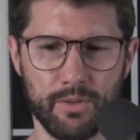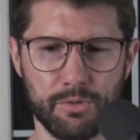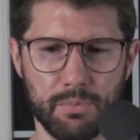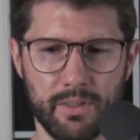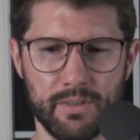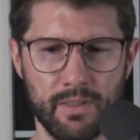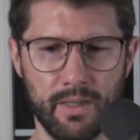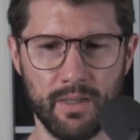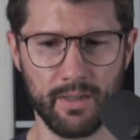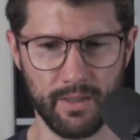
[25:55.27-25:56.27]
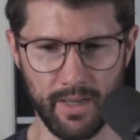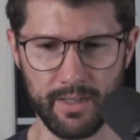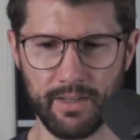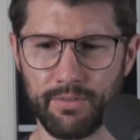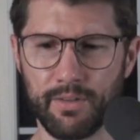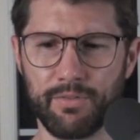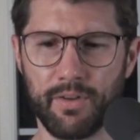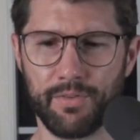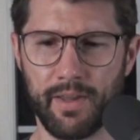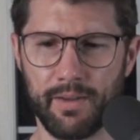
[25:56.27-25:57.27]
please. I definitely felt that.